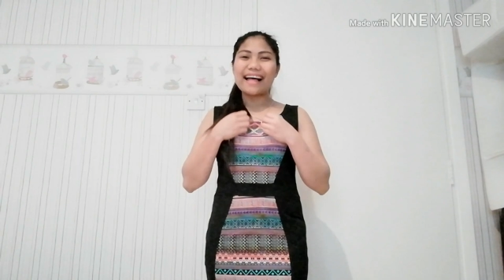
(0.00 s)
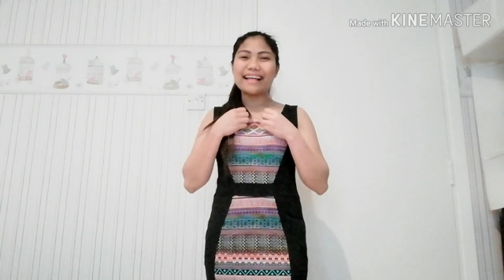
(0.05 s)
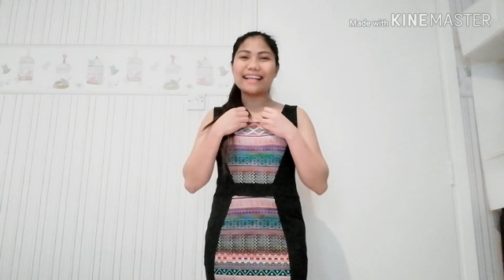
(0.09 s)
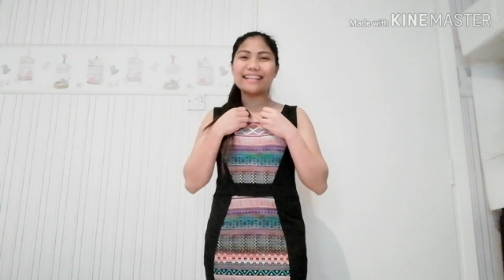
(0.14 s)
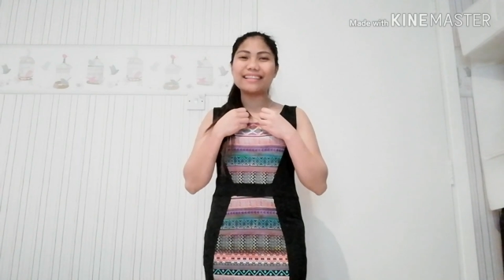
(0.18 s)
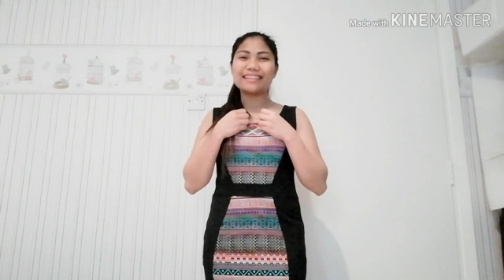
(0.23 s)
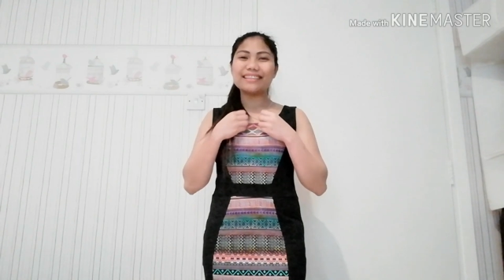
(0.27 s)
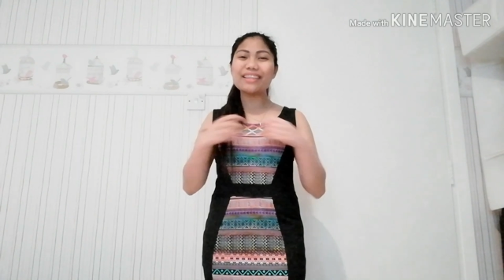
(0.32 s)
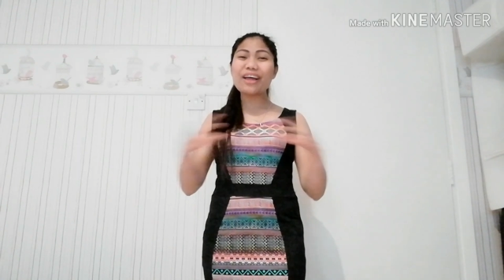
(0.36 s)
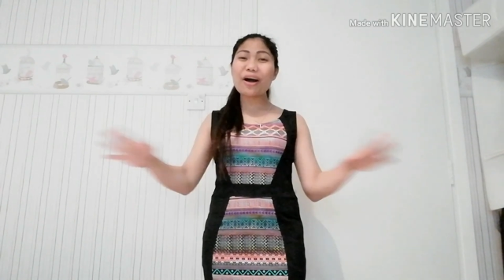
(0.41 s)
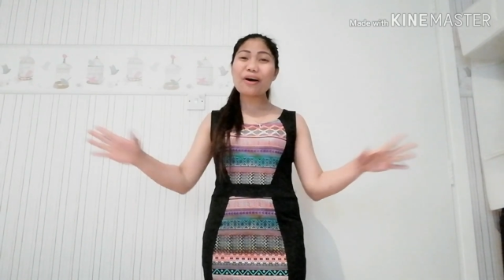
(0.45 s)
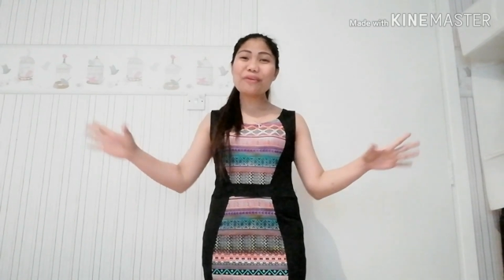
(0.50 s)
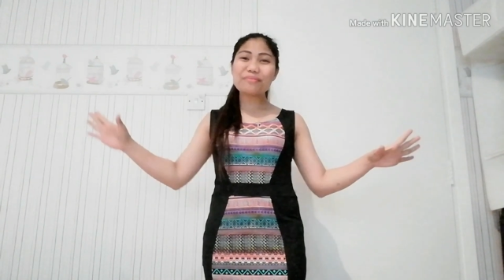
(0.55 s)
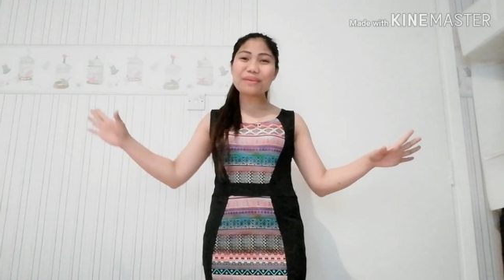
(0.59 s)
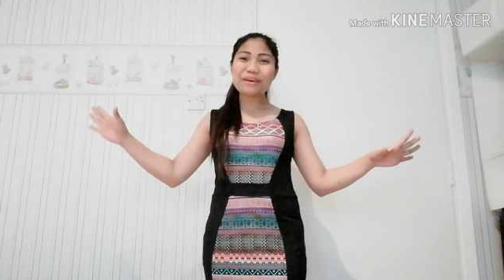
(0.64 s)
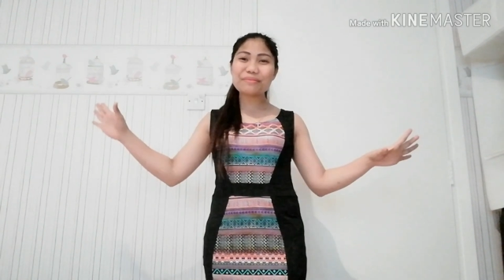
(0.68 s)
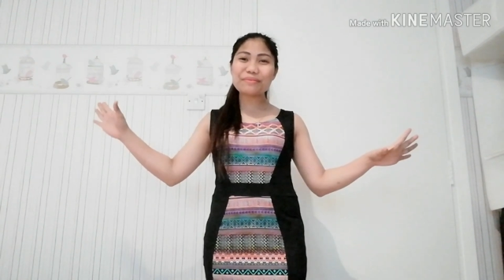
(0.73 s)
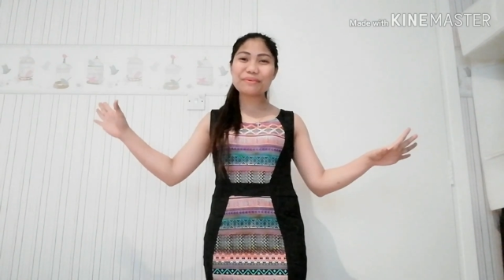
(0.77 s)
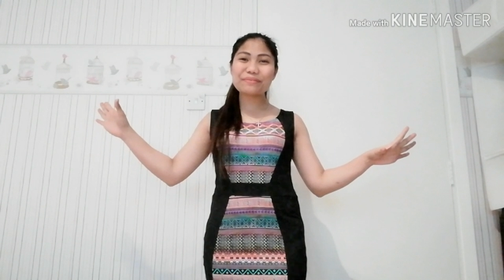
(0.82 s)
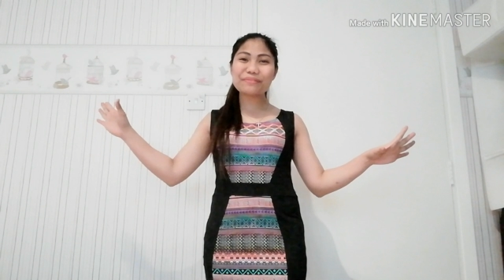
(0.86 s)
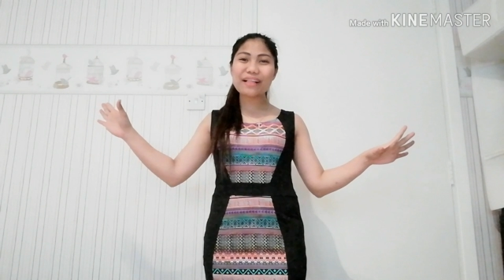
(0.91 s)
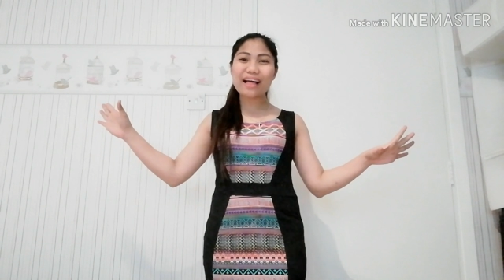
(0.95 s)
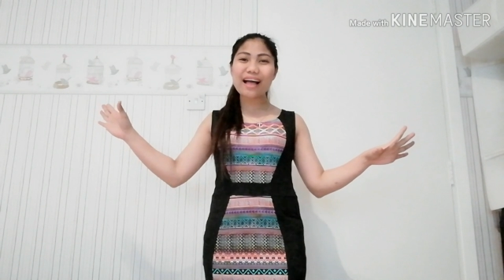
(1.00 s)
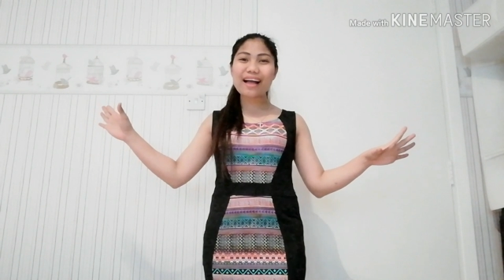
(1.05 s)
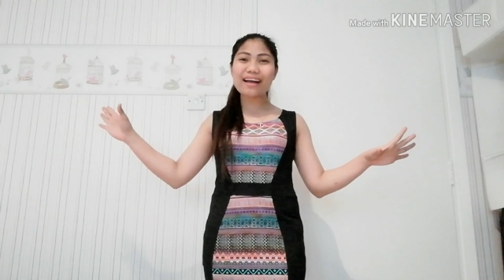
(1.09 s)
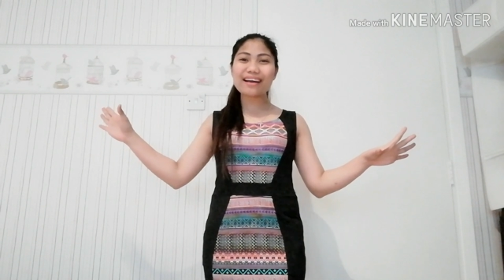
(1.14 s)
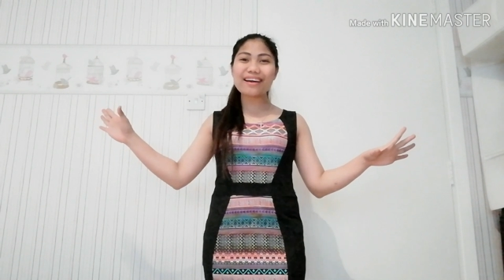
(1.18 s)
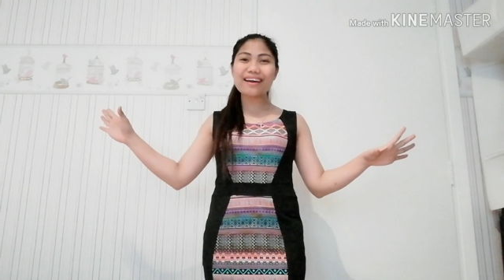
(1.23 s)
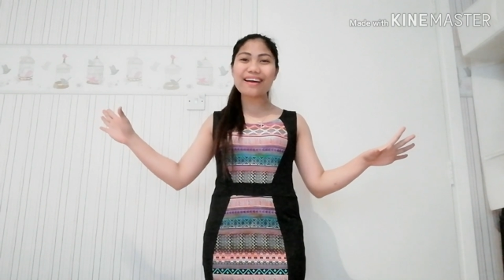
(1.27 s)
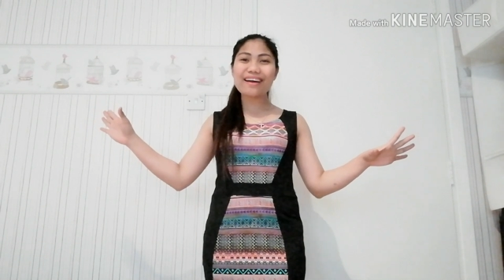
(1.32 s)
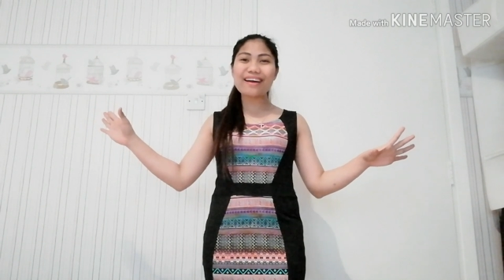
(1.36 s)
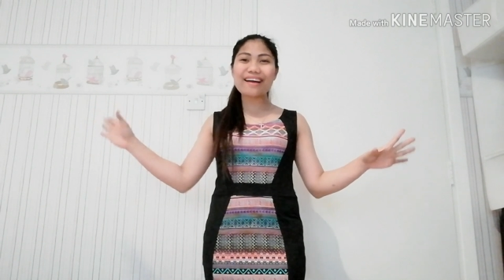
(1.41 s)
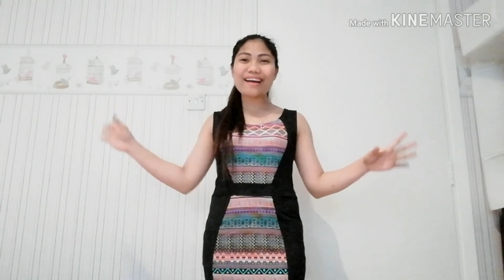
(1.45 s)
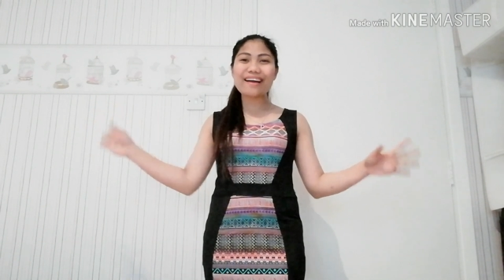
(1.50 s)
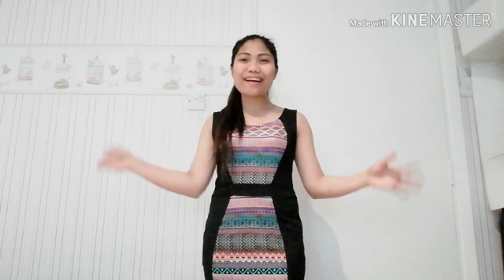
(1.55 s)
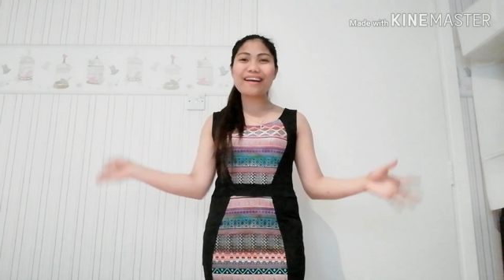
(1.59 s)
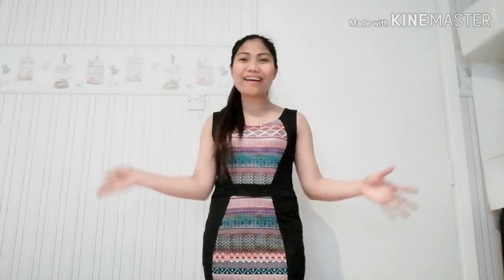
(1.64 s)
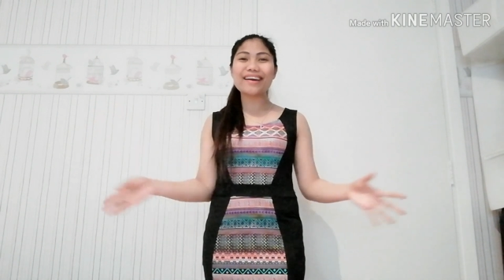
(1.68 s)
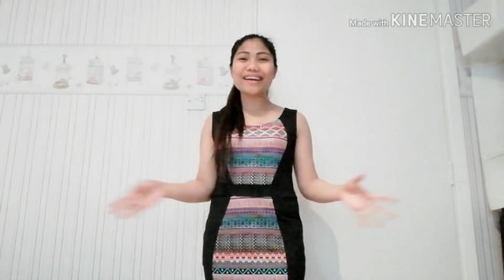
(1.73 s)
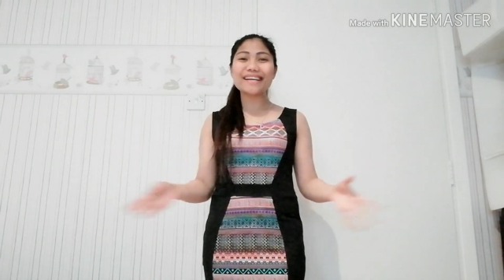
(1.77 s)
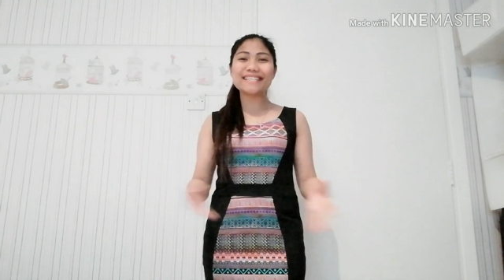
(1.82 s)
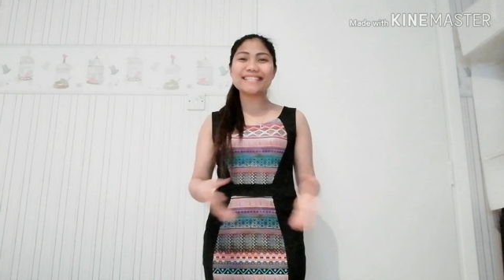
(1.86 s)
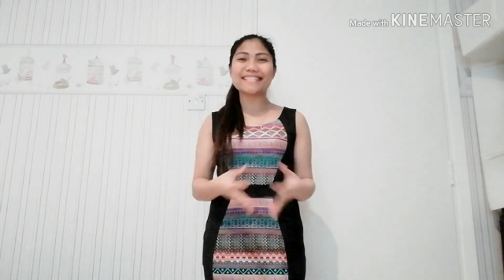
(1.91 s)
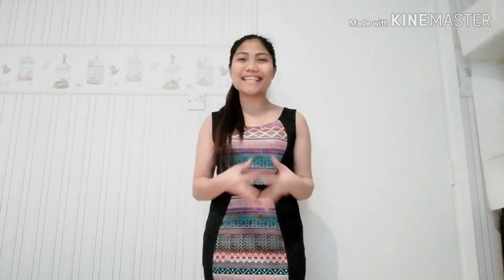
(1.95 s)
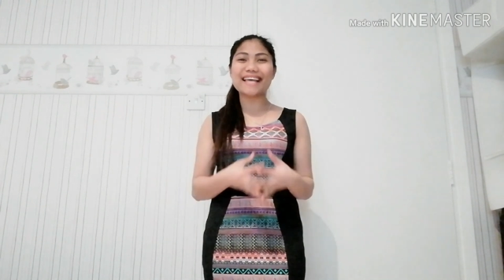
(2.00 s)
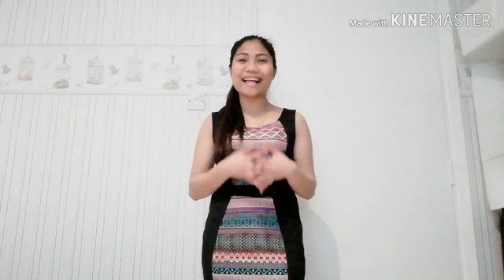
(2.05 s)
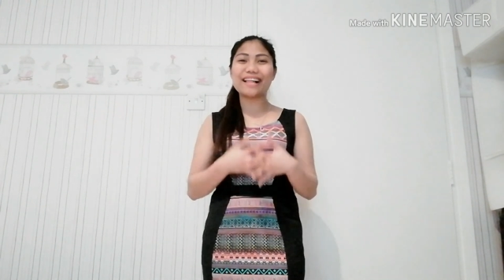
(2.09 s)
Hello, baby vloggers!